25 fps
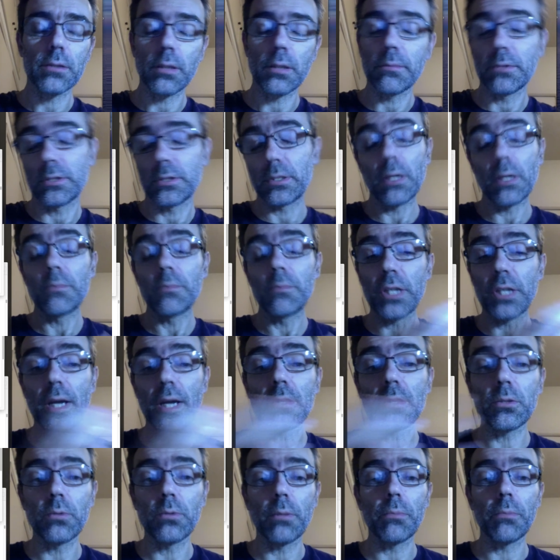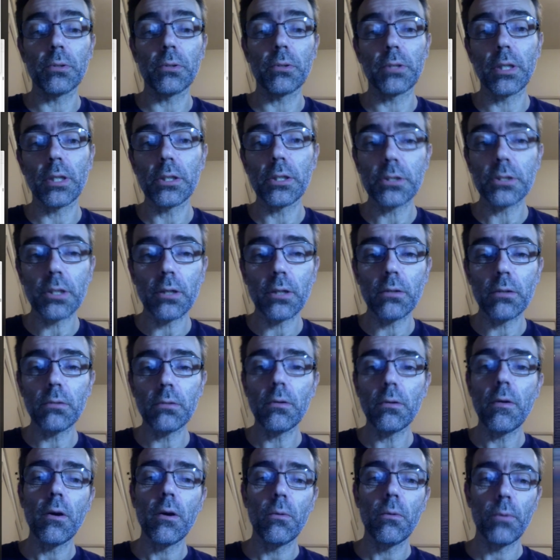subject to a potential
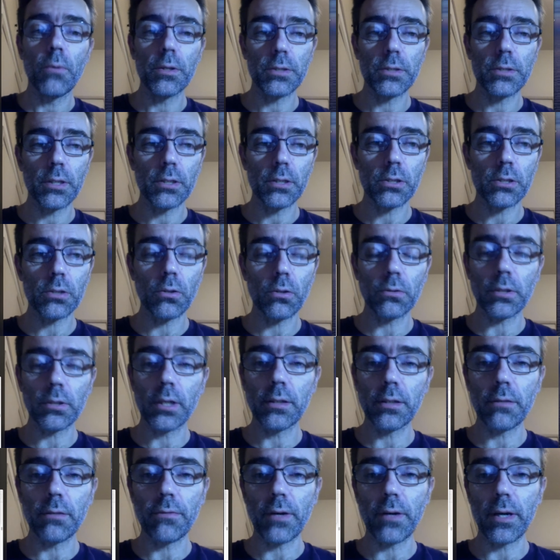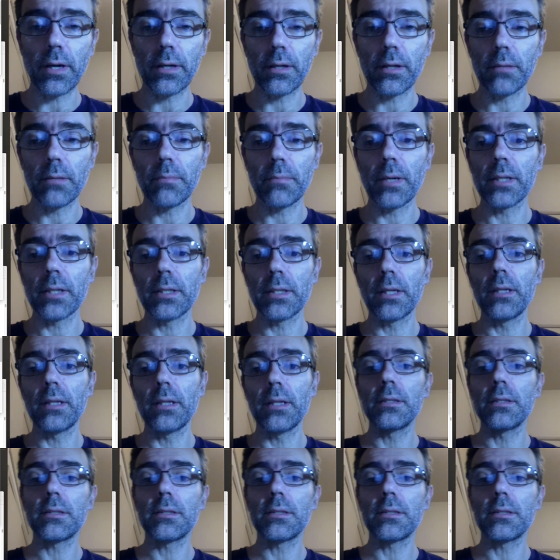which is totally defined by this